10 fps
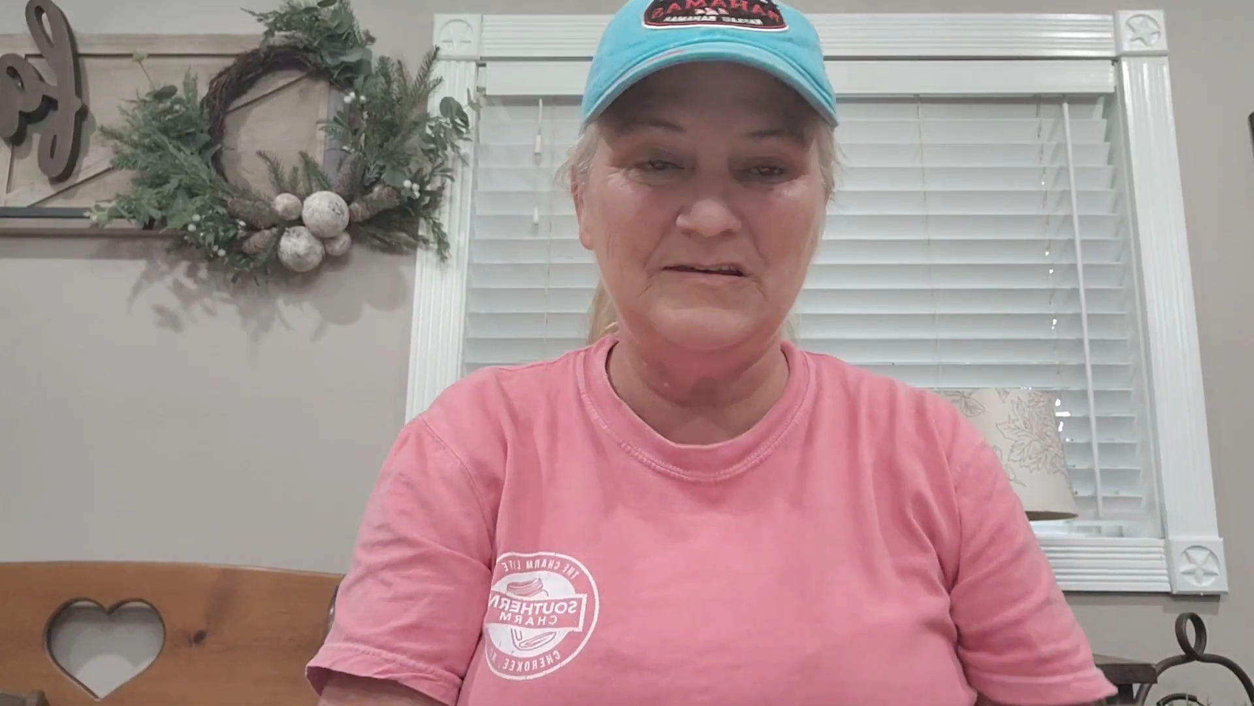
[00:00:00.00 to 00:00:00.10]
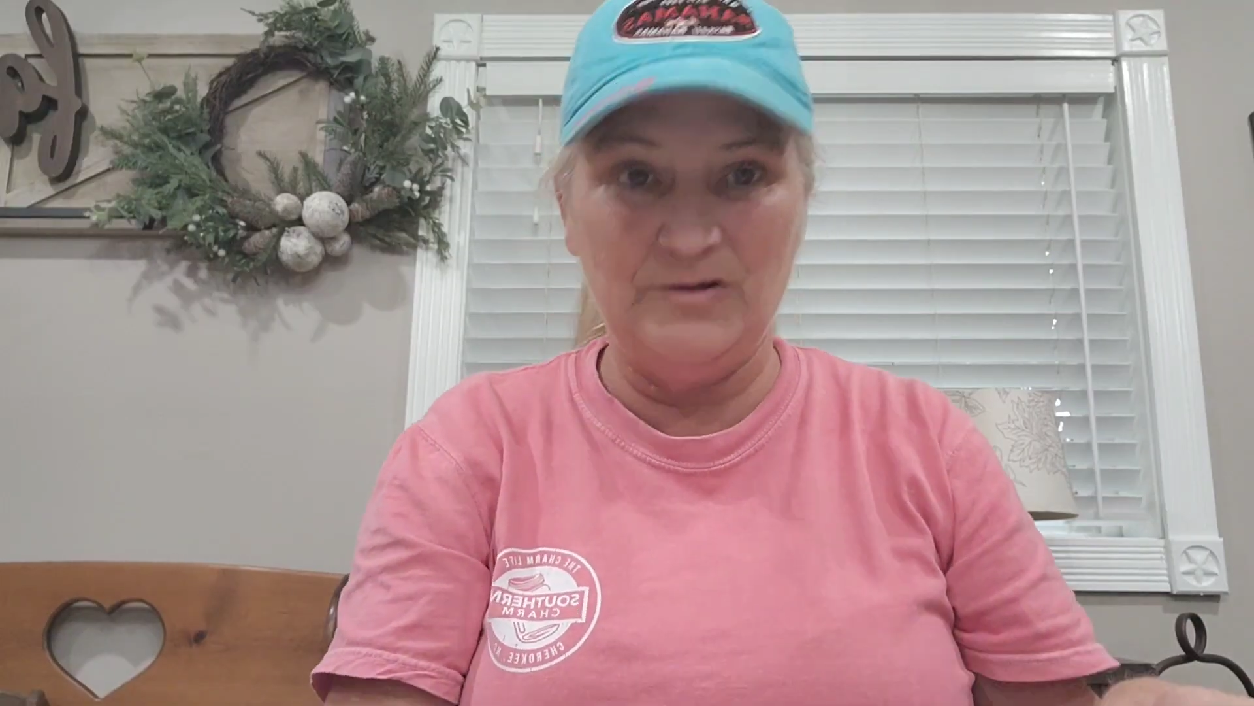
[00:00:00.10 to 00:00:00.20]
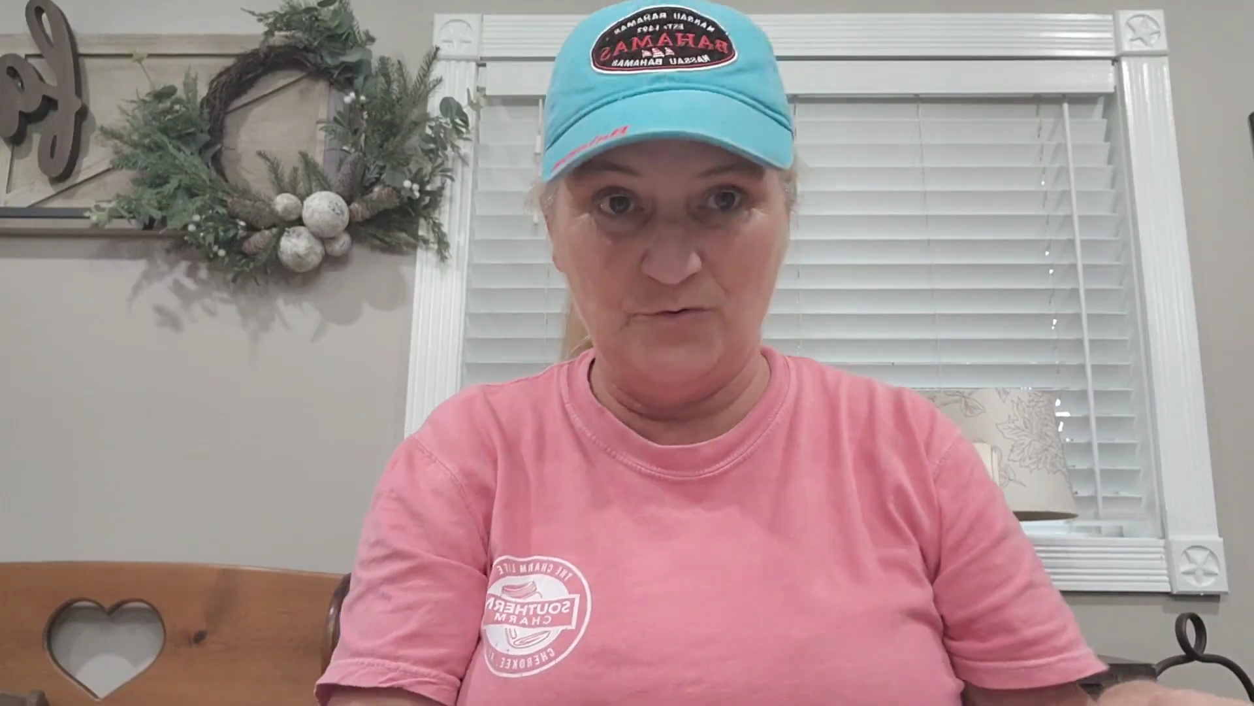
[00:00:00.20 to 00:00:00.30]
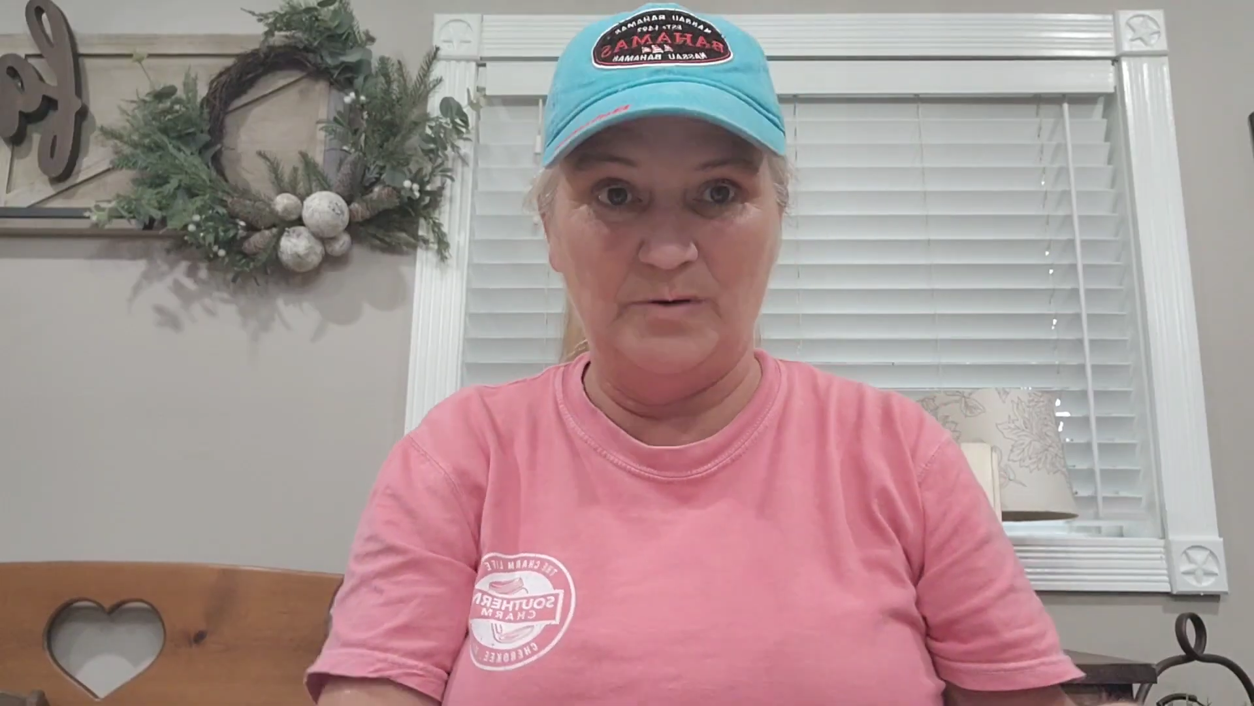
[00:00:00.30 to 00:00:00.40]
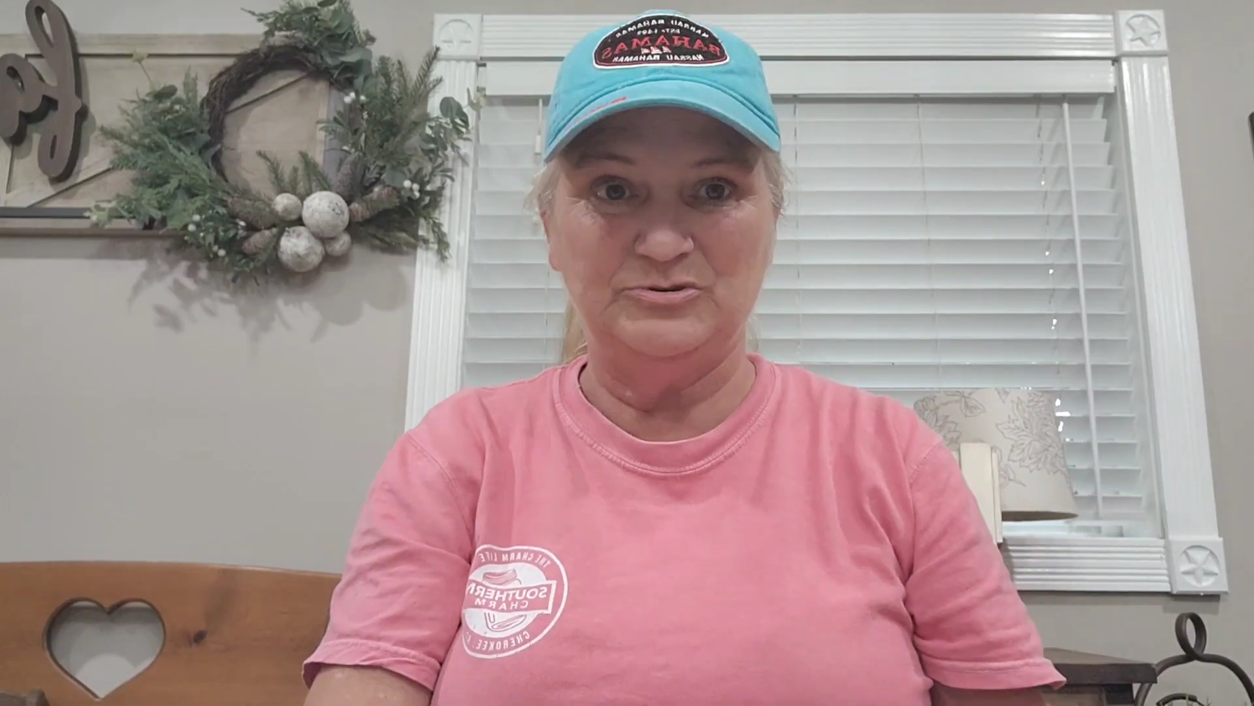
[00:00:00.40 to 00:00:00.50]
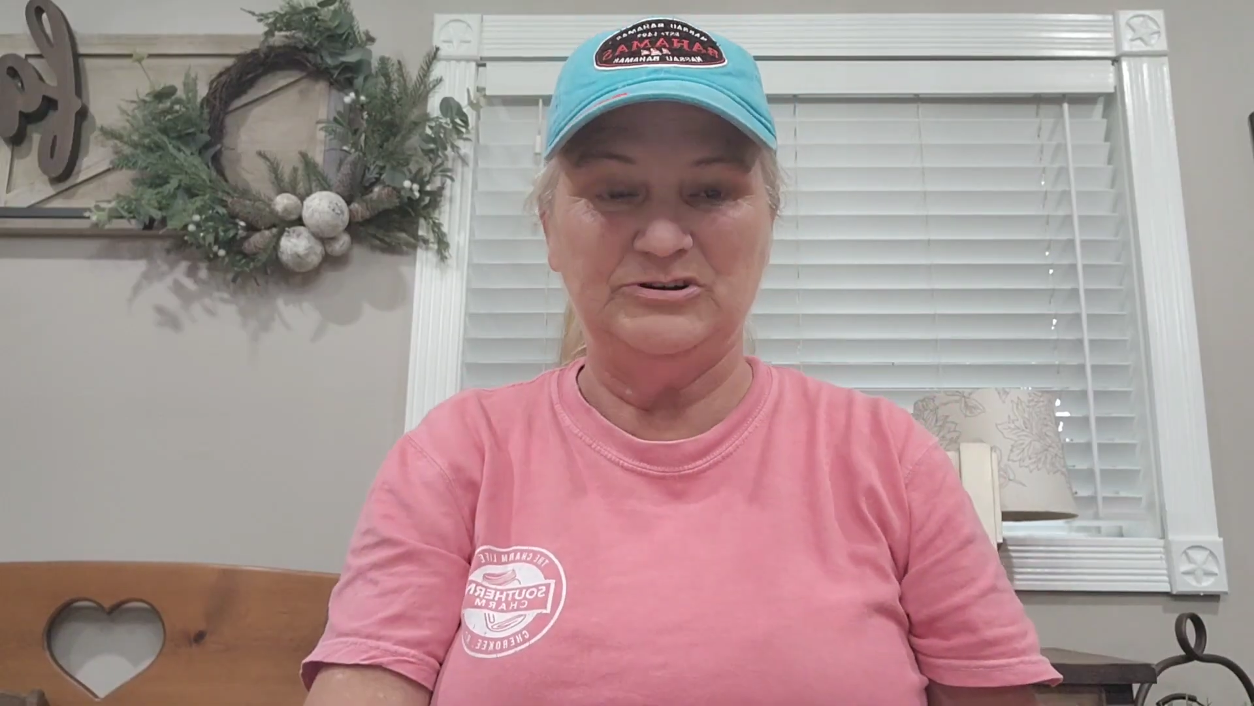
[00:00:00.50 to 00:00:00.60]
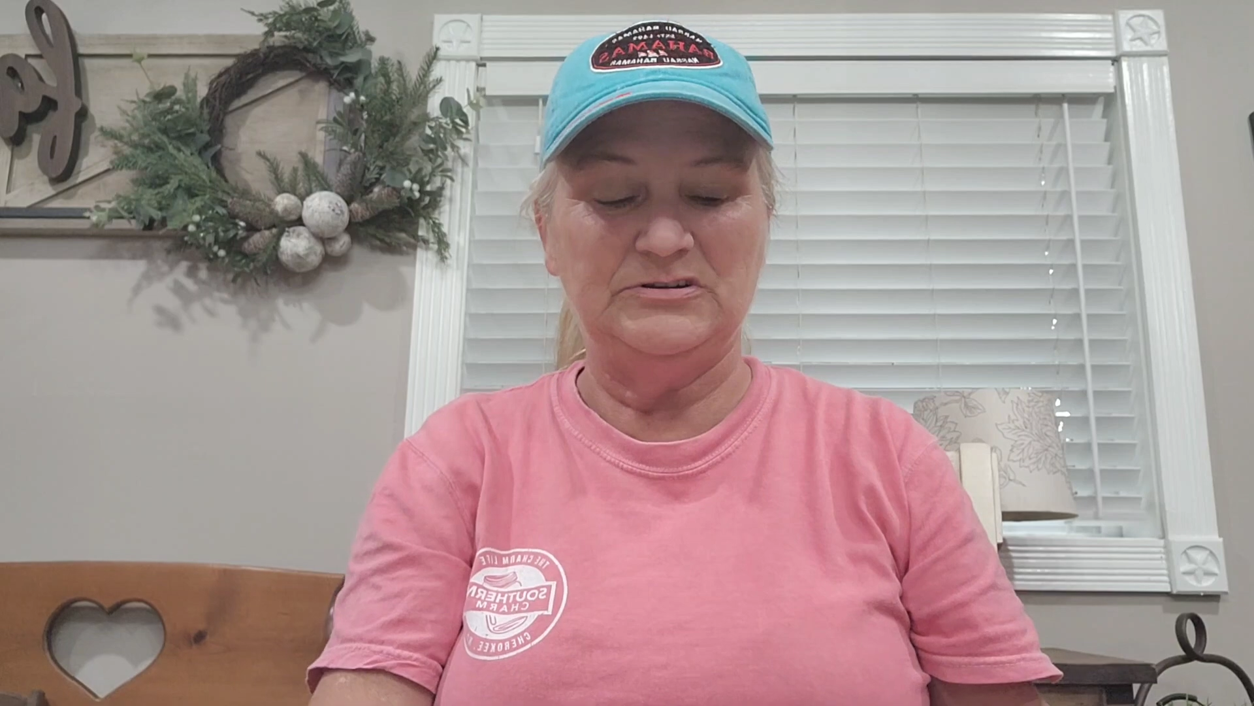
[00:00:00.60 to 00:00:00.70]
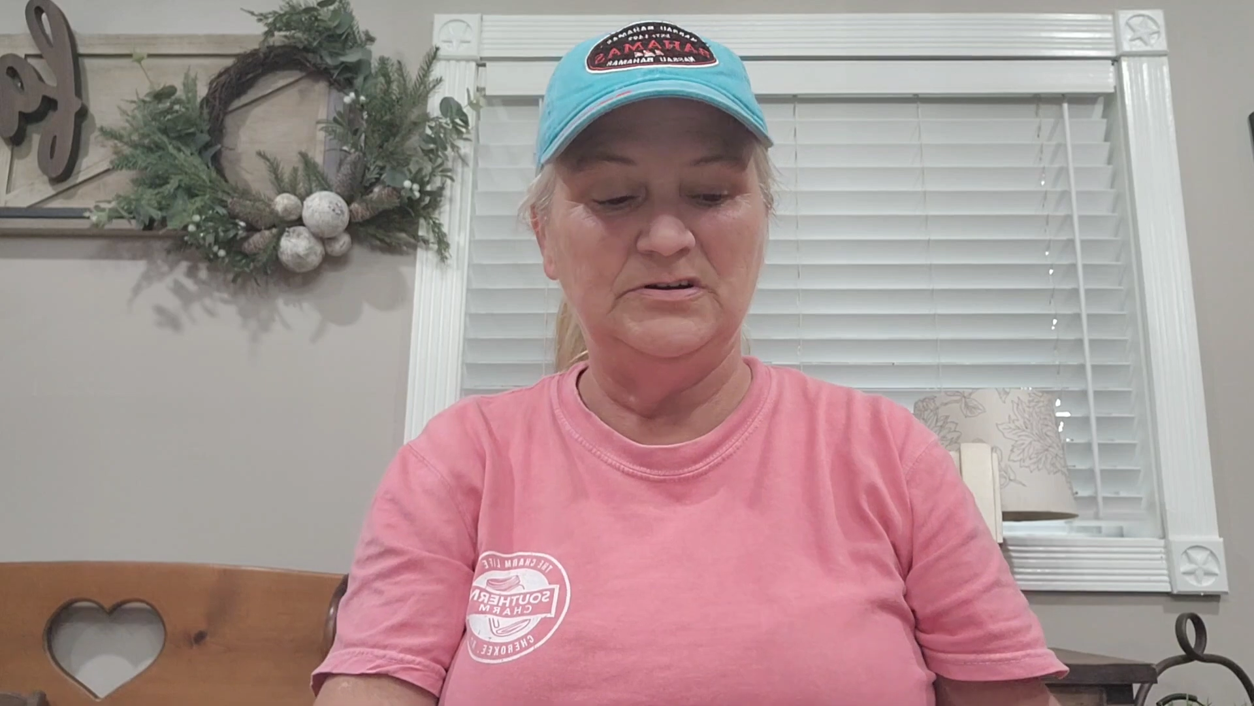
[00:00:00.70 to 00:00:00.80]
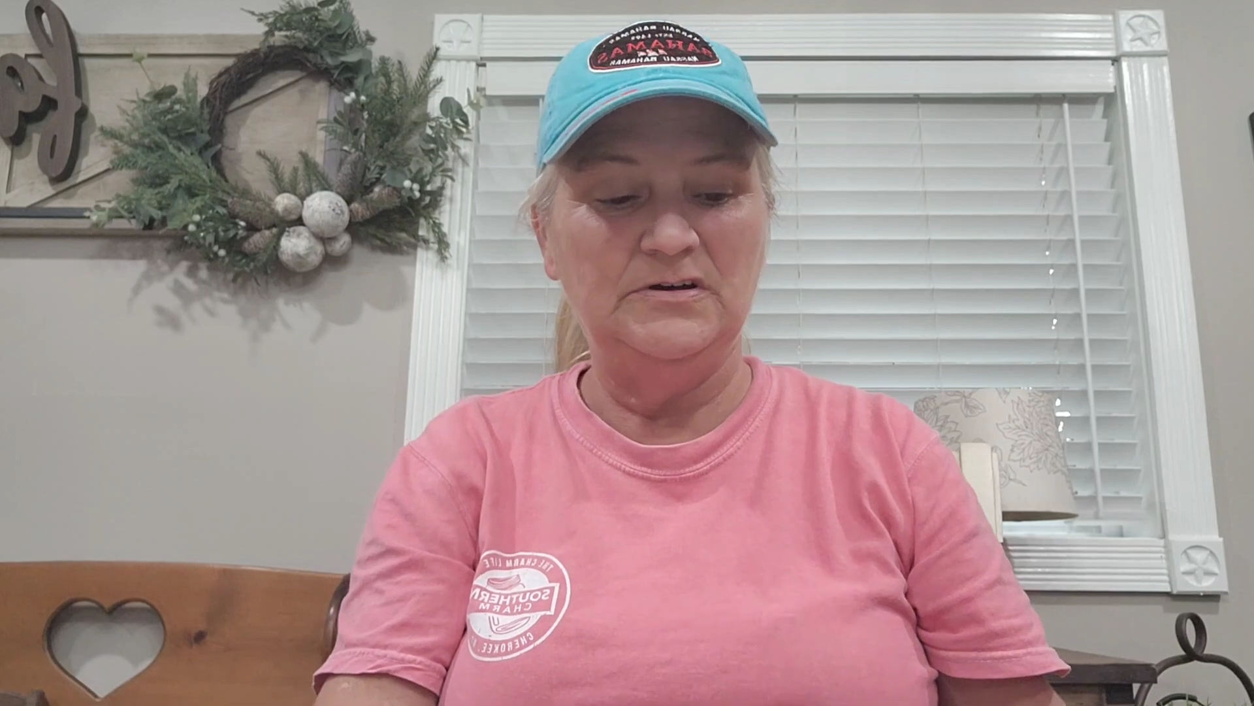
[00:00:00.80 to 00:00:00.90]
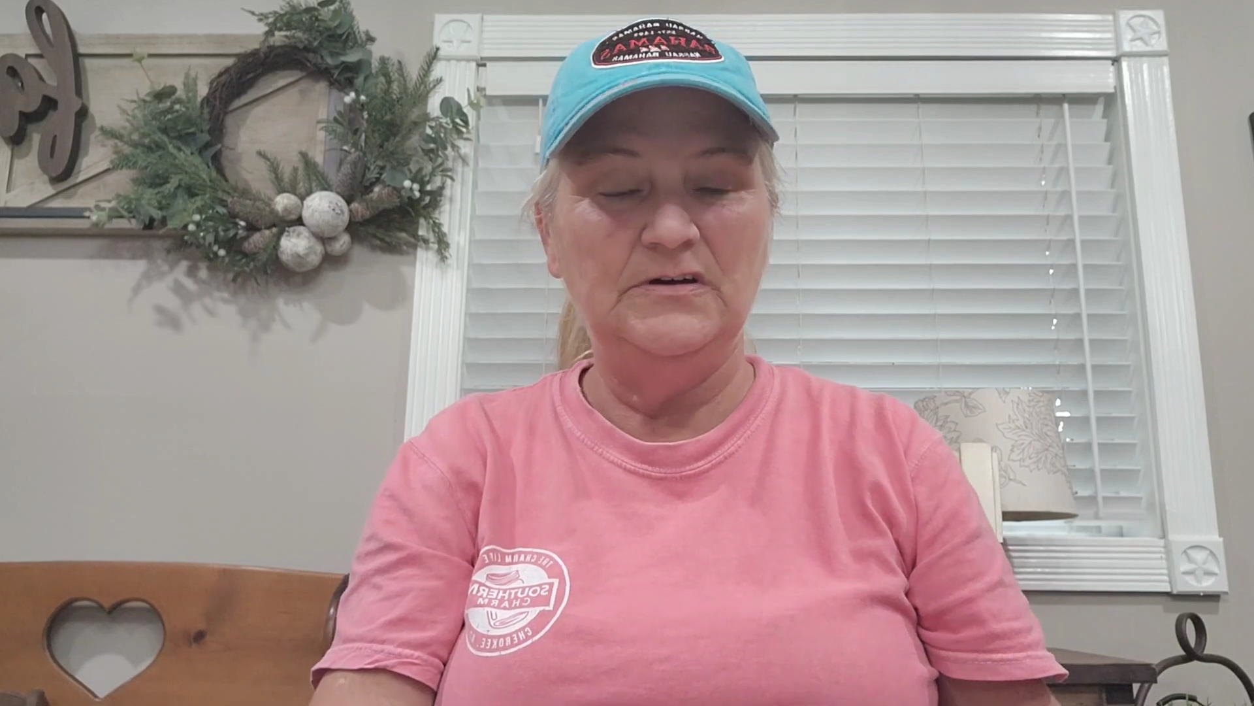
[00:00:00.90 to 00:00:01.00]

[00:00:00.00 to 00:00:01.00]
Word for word: interruption.